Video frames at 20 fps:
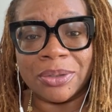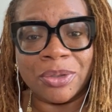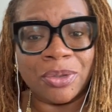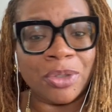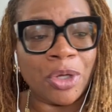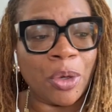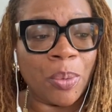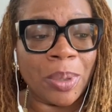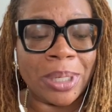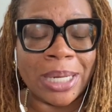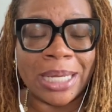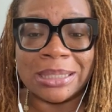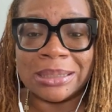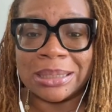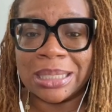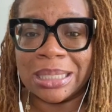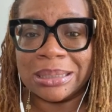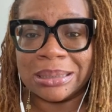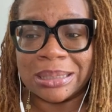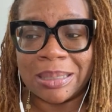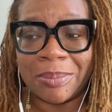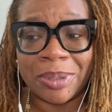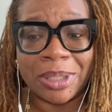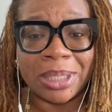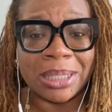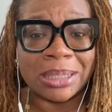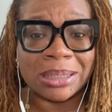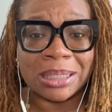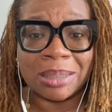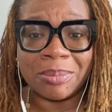When they say something
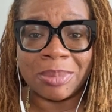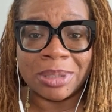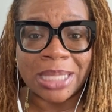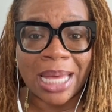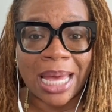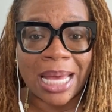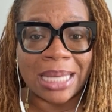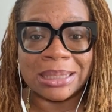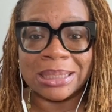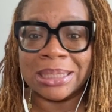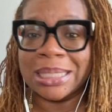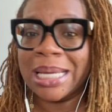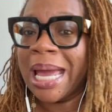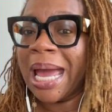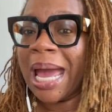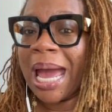that's stigmatizing,